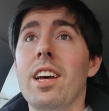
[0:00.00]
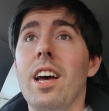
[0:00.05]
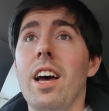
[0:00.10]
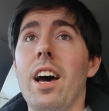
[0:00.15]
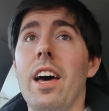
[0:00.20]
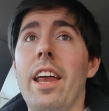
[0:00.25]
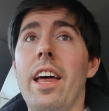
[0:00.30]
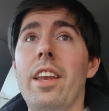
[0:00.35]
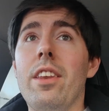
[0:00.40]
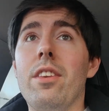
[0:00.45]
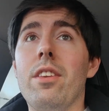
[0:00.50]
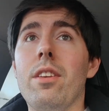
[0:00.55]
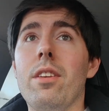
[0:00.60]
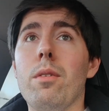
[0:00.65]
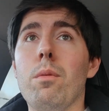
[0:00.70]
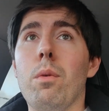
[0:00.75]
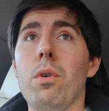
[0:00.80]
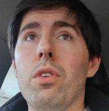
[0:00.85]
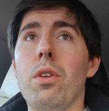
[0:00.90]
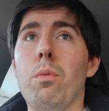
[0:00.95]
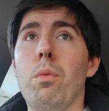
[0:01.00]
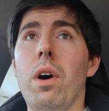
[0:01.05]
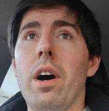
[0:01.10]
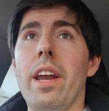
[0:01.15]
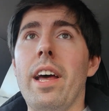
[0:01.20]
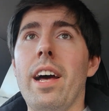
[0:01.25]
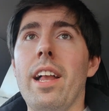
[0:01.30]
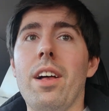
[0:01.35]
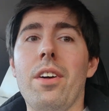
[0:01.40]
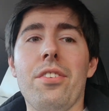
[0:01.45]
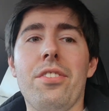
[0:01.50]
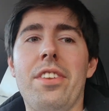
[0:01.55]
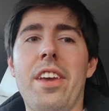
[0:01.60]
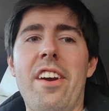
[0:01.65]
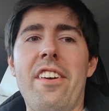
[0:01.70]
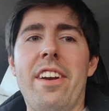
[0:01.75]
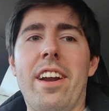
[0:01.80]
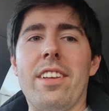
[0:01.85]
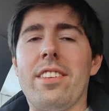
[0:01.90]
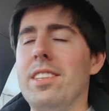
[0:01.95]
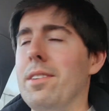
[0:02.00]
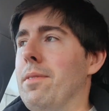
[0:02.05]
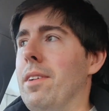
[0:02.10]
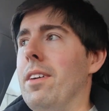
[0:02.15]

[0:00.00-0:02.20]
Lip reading: and then wondered why the hell I was staring at him.